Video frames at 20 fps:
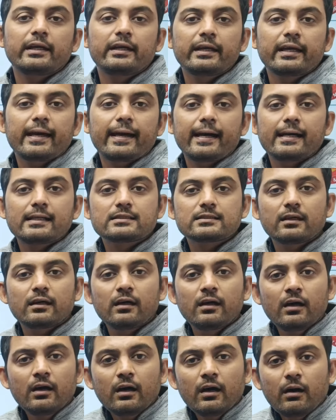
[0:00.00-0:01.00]
India has a
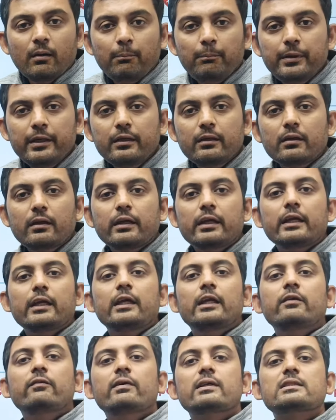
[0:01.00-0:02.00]
been
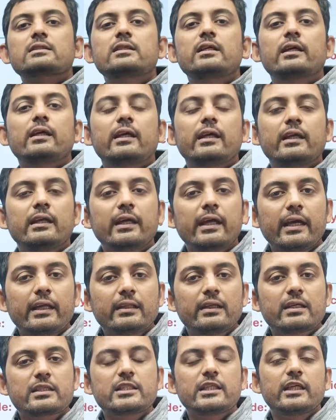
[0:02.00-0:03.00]
investing in
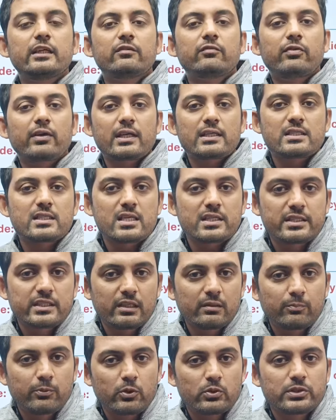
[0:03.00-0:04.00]
energy
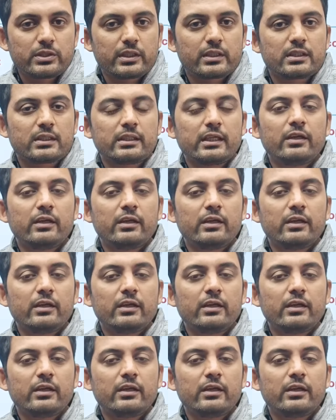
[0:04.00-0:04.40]
infrastructural projects